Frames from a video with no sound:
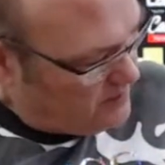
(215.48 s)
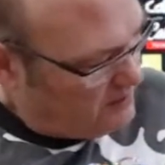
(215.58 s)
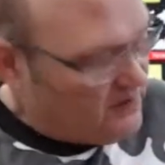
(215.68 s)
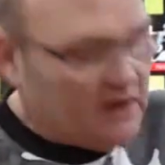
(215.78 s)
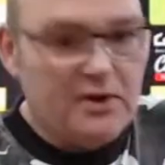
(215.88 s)

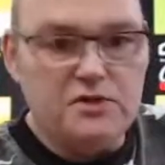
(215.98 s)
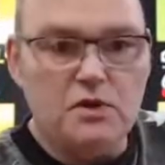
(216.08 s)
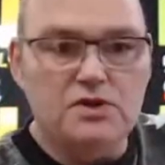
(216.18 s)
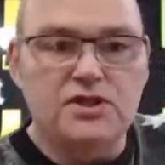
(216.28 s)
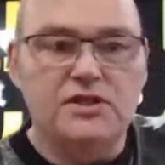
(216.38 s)
If anybody's
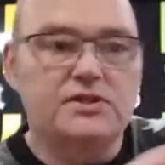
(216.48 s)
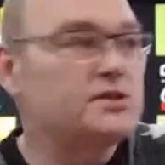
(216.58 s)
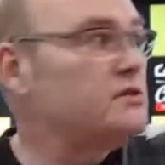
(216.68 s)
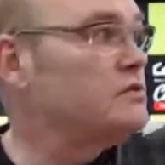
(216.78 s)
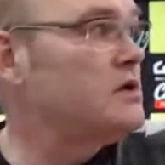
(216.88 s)
wanting
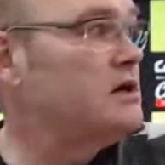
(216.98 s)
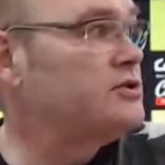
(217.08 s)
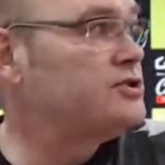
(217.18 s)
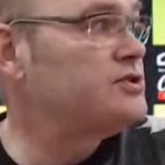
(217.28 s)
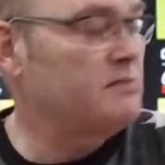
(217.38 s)
to,
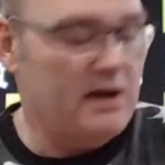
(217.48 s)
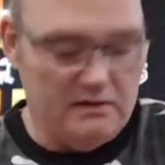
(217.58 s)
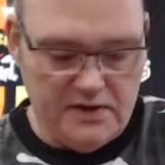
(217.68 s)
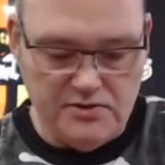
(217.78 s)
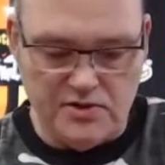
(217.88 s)
just as a matter of
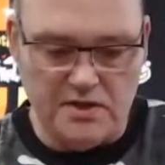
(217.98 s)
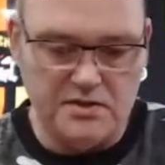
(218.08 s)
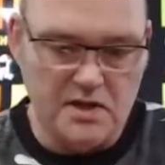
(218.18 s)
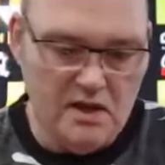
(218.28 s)
interest,